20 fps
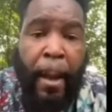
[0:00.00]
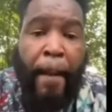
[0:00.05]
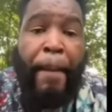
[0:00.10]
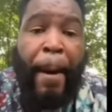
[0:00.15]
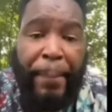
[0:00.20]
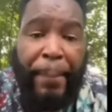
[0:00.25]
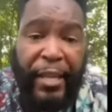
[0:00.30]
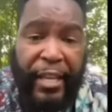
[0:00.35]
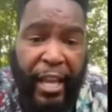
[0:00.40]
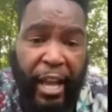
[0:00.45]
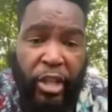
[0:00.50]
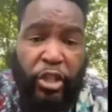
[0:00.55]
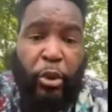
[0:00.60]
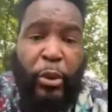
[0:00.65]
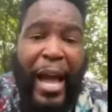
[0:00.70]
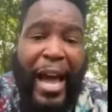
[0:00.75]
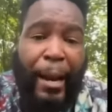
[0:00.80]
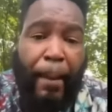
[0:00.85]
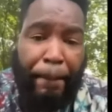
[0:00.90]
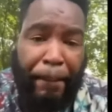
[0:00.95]
But because you
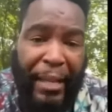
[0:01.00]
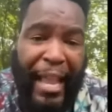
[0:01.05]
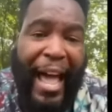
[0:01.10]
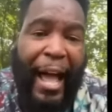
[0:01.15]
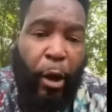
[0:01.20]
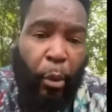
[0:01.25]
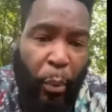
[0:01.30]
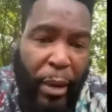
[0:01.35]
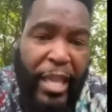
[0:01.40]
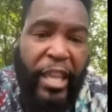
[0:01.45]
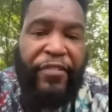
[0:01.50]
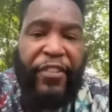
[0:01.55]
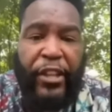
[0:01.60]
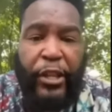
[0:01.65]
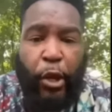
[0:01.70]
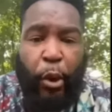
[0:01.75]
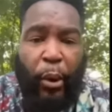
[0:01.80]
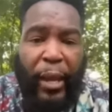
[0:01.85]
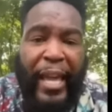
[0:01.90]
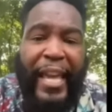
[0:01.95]
got a blind weave in
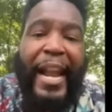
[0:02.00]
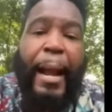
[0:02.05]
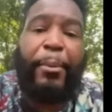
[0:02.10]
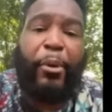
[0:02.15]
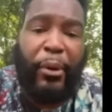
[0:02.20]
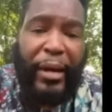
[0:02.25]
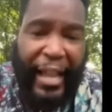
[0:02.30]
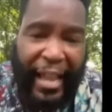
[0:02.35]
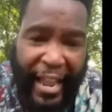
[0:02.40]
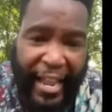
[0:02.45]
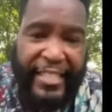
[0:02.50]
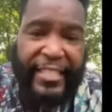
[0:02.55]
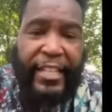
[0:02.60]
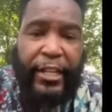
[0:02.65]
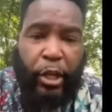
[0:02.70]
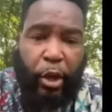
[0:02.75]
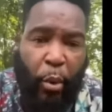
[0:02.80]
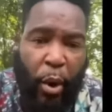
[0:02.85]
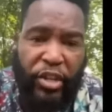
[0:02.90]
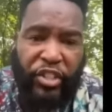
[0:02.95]
your head, I'm going to answer
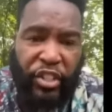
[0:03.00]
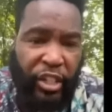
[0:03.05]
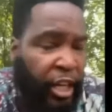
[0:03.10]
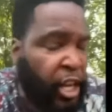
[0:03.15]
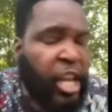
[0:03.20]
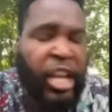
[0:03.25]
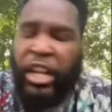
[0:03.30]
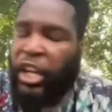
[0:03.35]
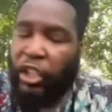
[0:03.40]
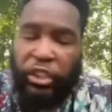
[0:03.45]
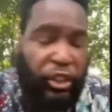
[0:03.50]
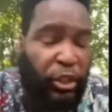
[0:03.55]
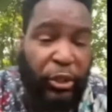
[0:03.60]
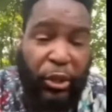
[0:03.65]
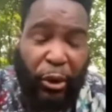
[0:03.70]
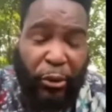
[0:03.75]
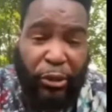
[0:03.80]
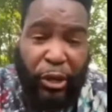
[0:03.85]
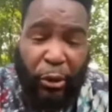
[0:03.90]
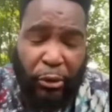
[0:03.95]
the question because you
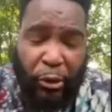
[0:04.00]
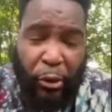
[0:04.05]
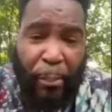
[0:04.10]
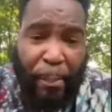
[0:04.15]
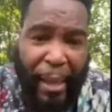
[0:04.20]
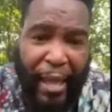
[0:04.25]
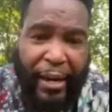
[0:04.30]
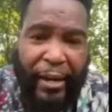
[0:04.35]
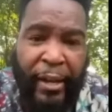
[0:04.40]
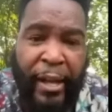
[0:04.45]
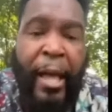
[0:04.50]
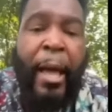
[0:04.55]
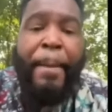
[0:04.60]
don't know no better.